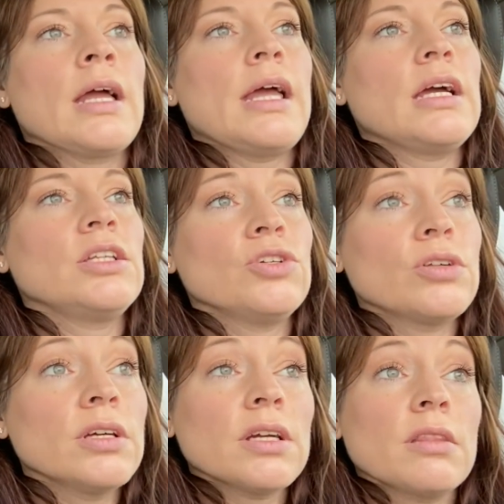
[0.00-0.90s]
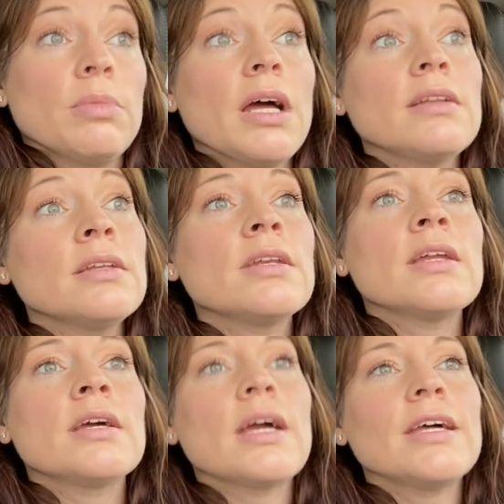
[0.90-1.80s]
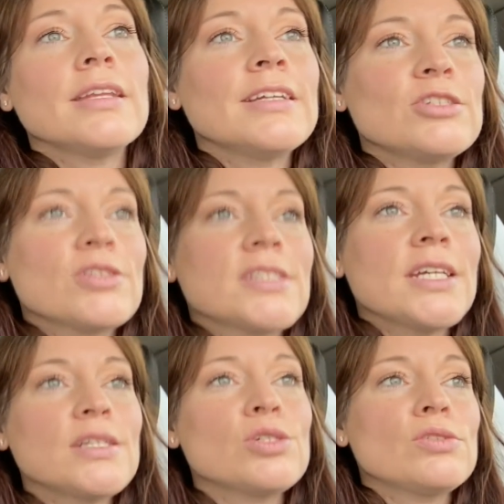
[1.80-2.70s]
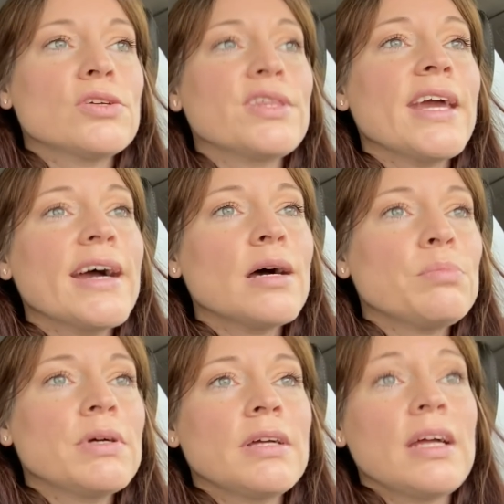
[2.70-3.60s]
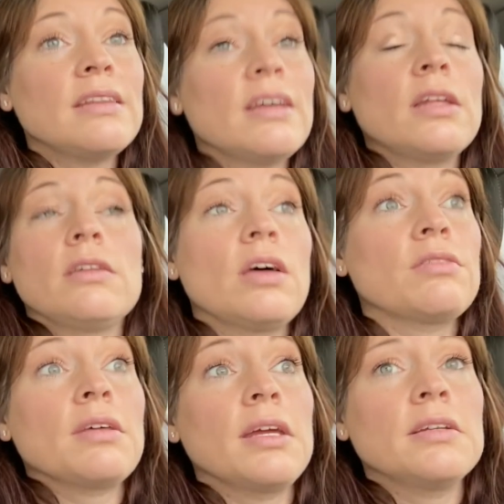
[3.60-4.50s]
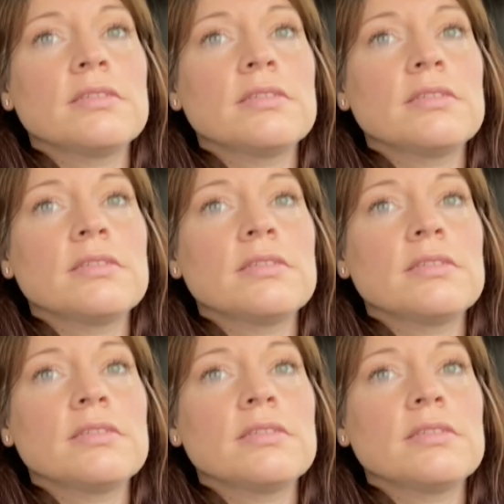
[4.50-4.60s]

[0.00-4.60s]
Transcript: And you click the button and then it just takes you to the app and then nothing.